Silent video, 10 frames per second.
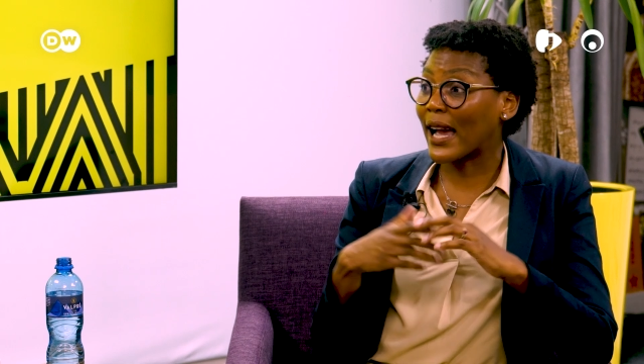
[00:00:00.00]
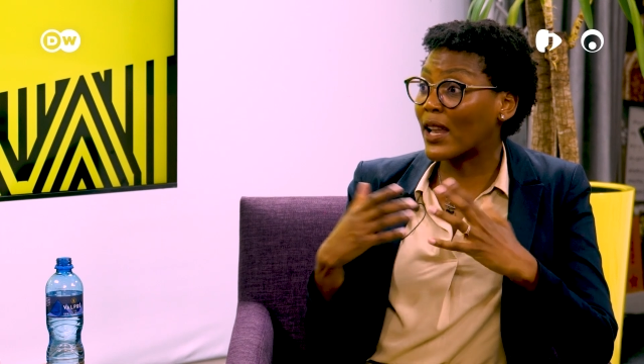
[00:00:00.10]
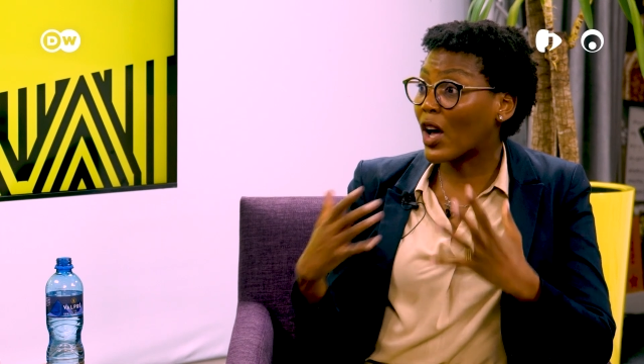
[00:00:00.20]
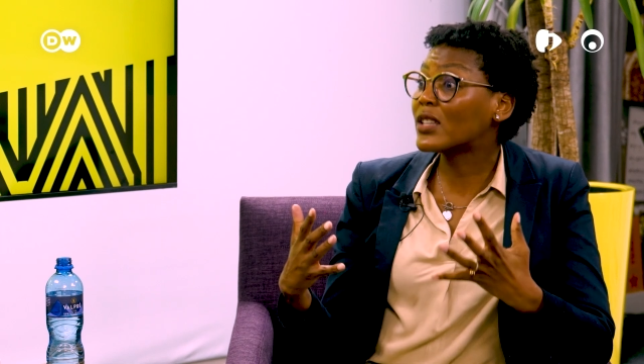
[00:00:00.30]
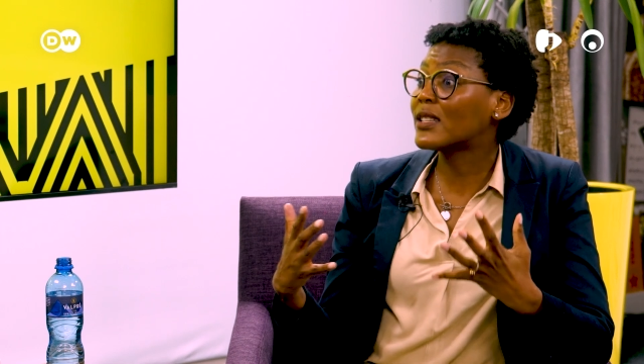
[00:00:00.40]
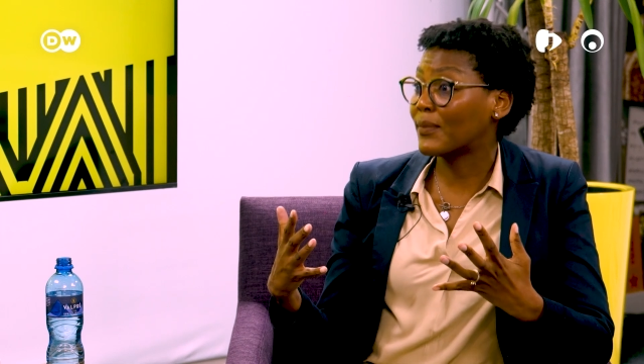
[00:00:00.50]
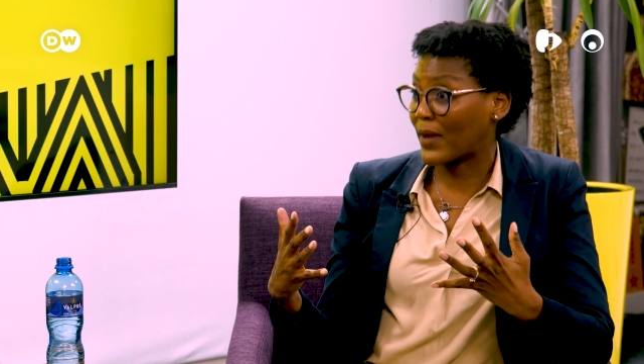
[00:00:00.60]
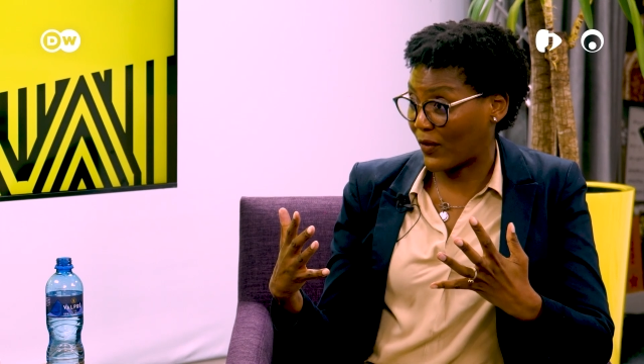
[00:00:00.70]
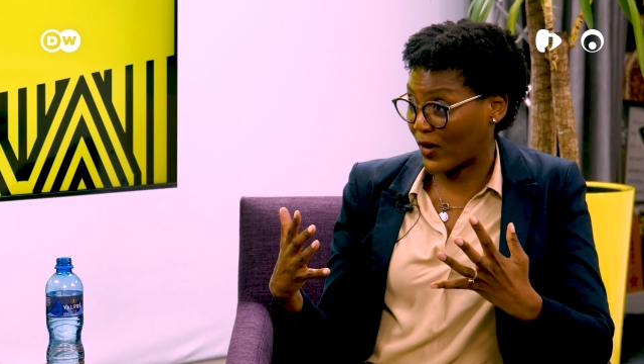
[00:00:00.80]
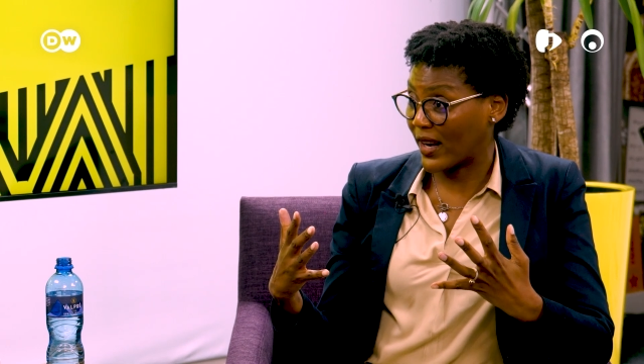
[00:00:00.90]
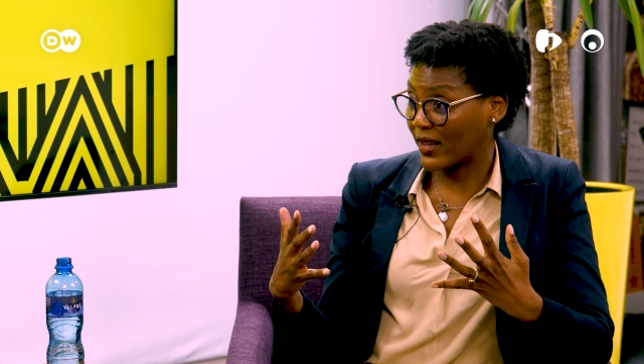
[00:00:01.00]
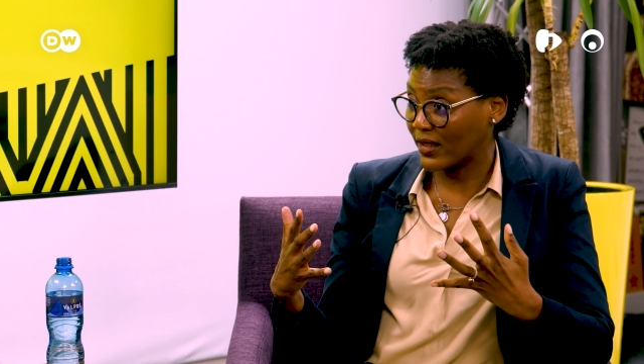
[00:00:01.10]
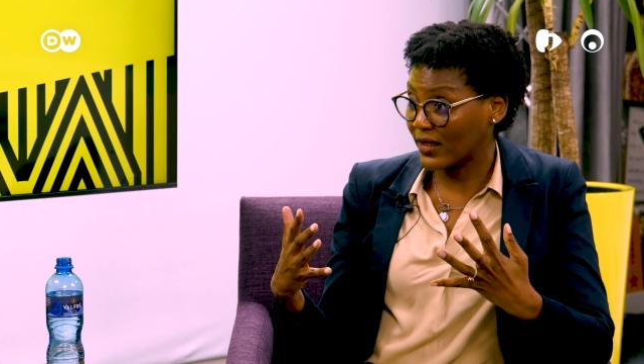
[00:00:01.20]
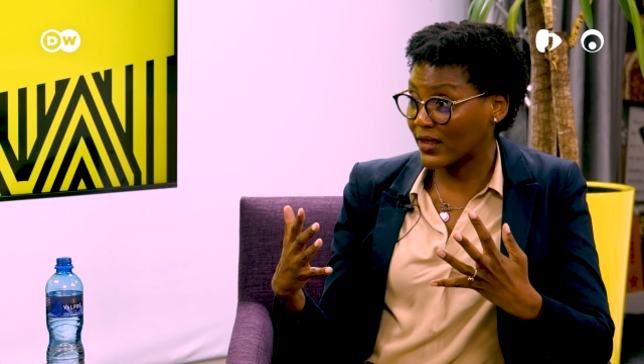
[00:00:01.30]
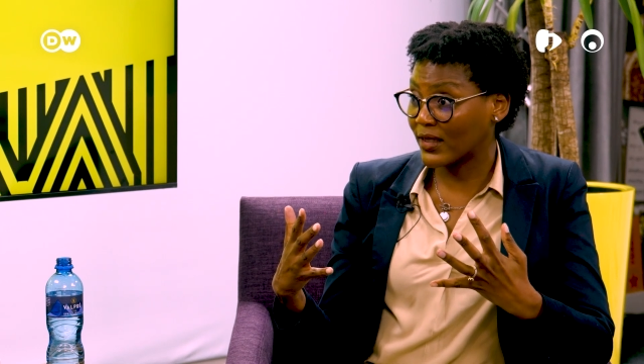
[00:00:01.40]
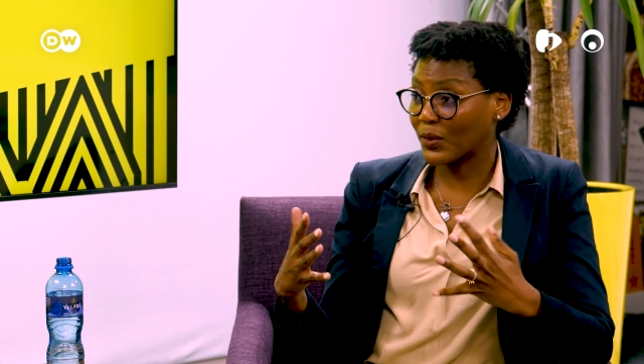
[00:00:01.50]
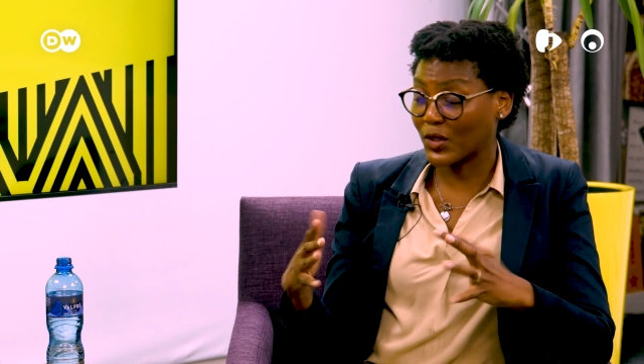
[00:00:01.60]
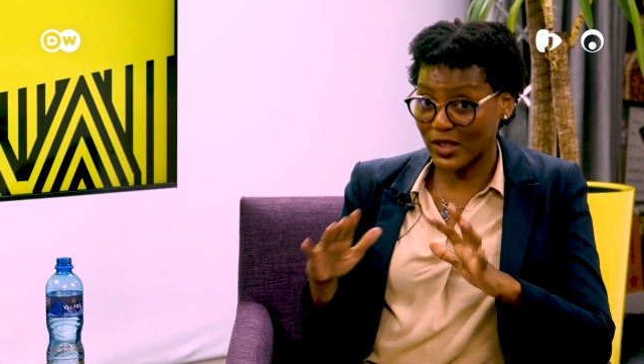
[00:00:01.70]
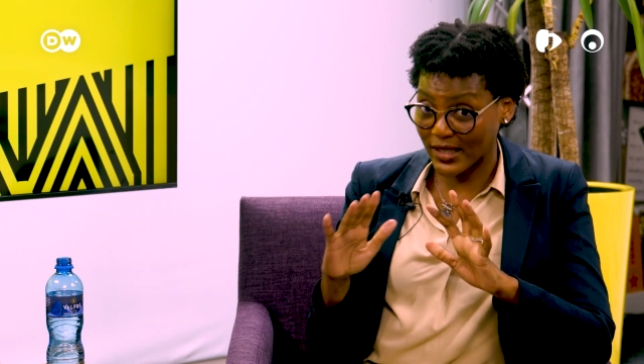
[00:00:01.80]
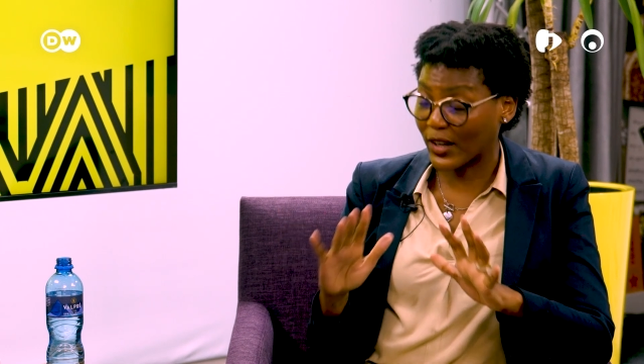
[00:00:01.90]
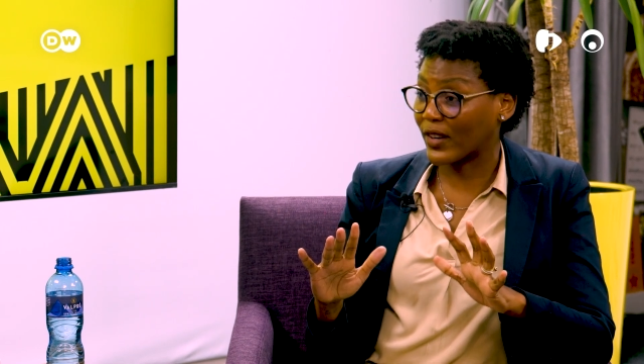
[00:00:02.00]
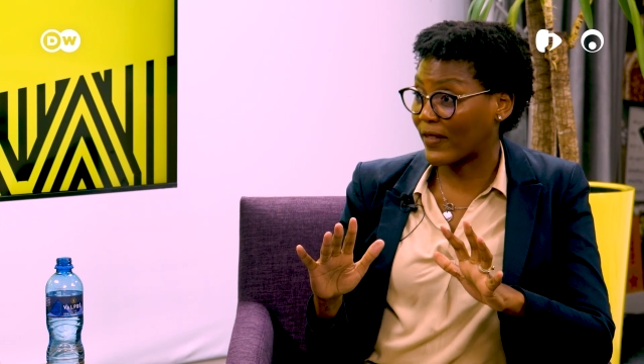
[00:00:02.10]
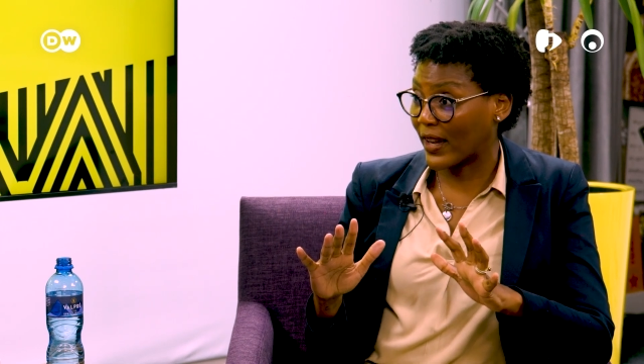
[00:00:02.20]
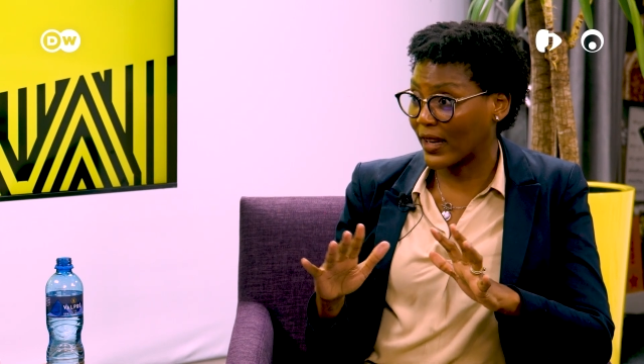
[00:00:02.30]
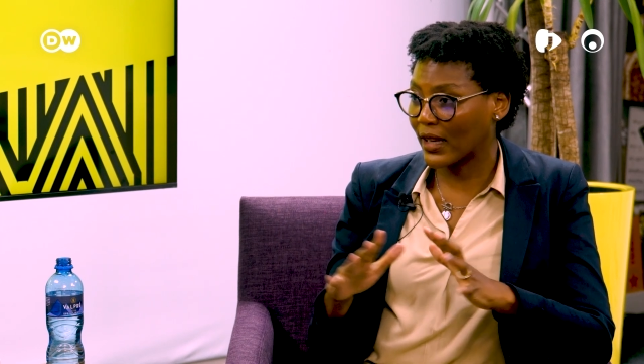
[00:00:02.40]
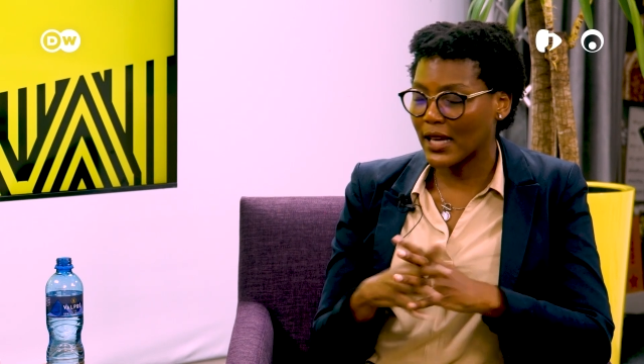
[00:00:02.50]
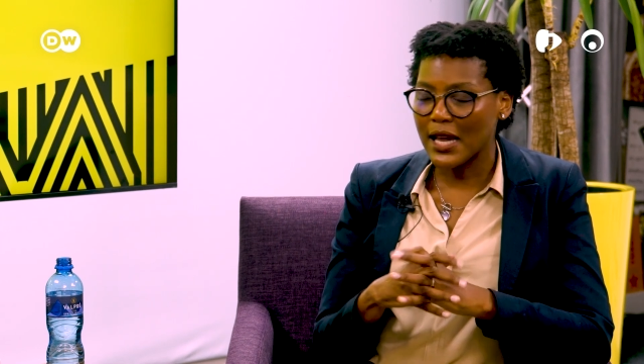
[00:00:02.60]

I lost my friends, which is terrifying.